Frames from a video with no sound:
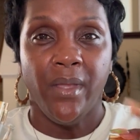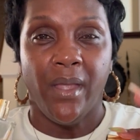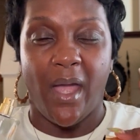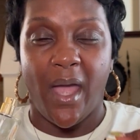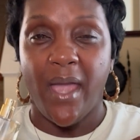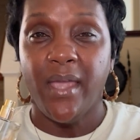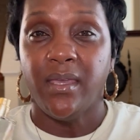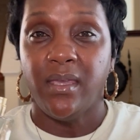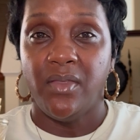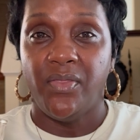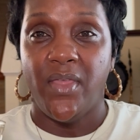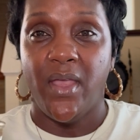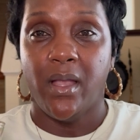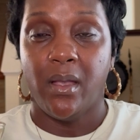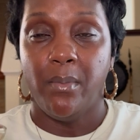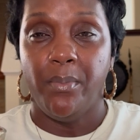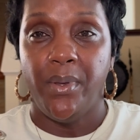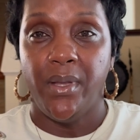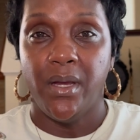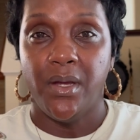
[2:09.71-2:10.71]
I get that
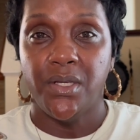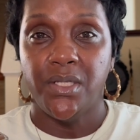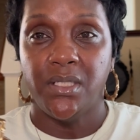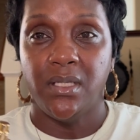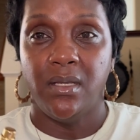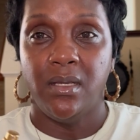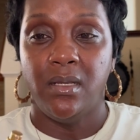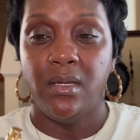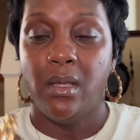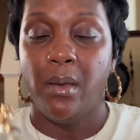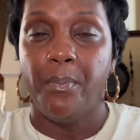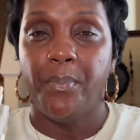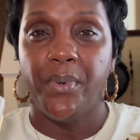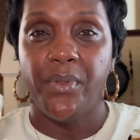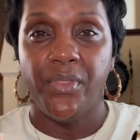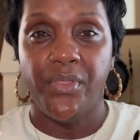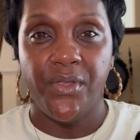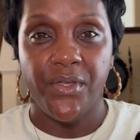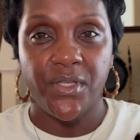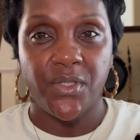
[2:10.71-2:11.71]
comparison,
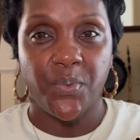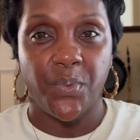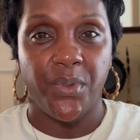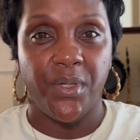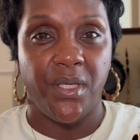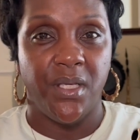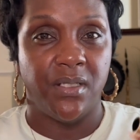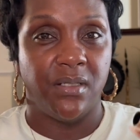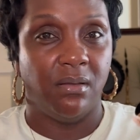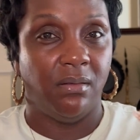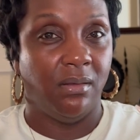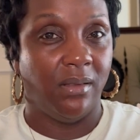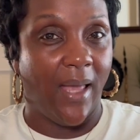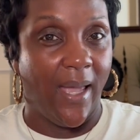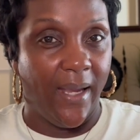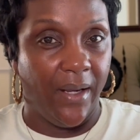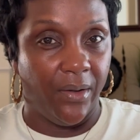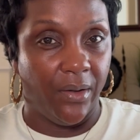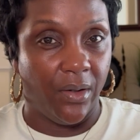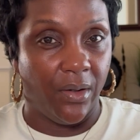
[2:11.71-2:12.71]
but this one is
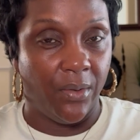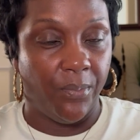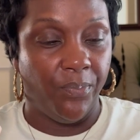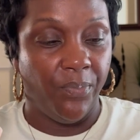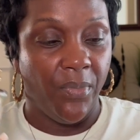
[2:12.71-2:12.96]
lighter,